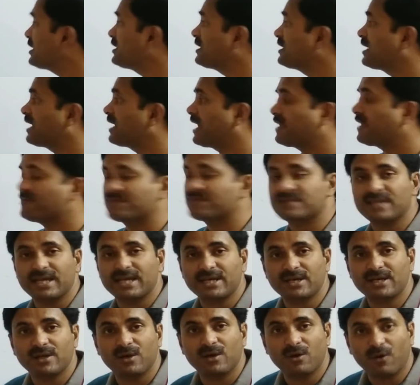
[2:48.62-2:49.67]
in the life
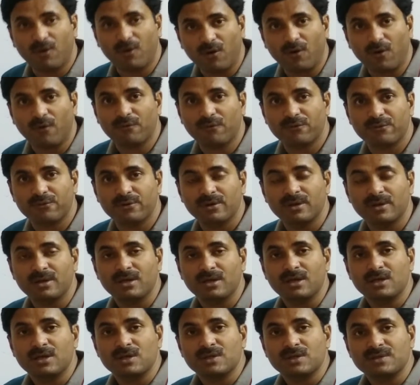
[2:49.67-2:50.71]
cycle of.
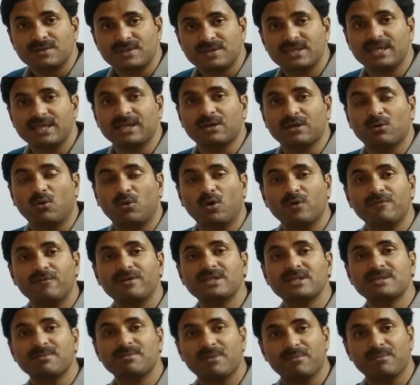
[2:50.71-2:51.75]
See,
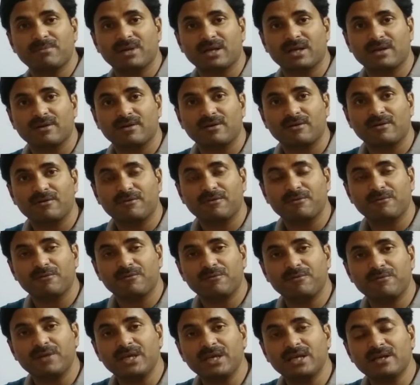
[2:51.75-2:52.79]
always remember,
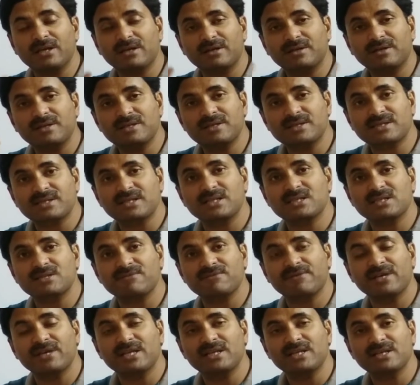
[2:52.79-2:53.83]
we discuss
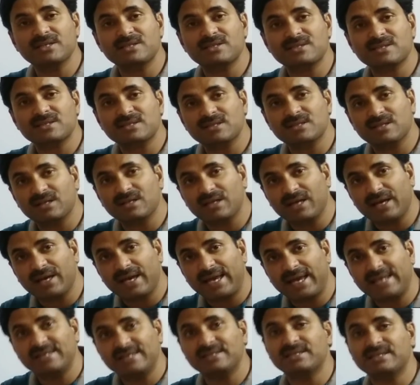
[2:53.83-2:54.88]
various
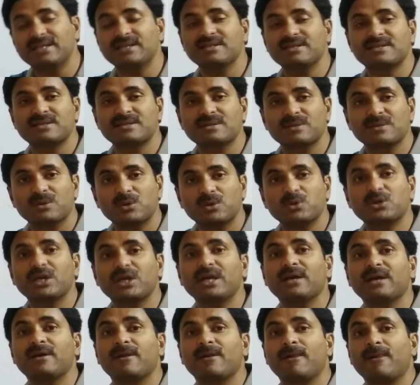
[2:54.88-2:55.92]
algae,
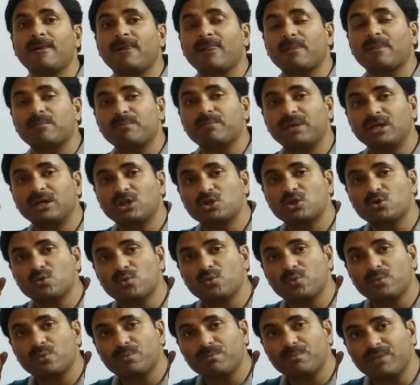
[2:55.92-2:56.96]
okay? But
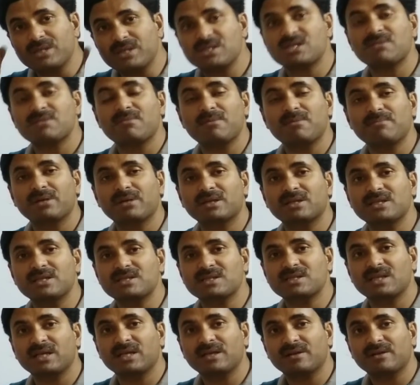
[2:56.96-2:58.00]
you must remember
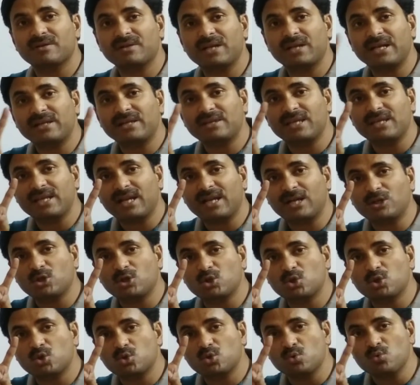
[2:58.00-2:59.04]
this thing, that there are
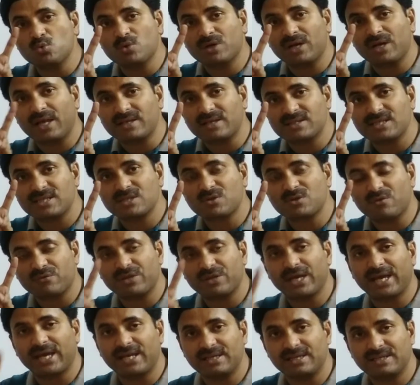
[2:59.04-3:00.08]
two classes
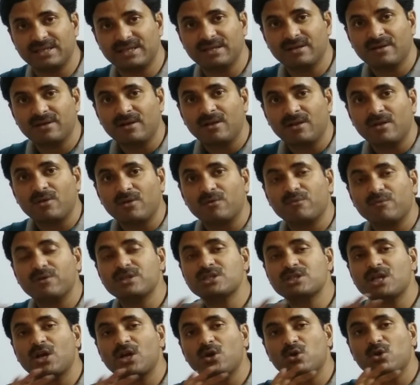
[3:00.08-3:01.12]
of the algae
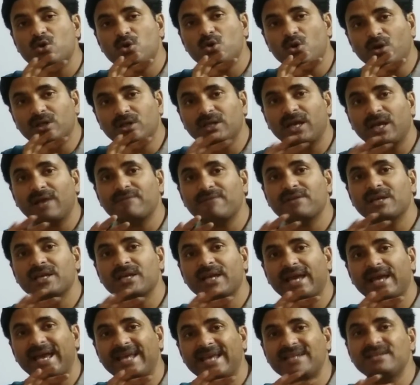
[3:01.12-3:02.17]
which are not
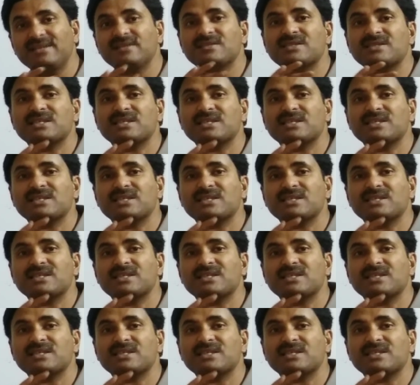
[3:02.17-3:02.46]
having any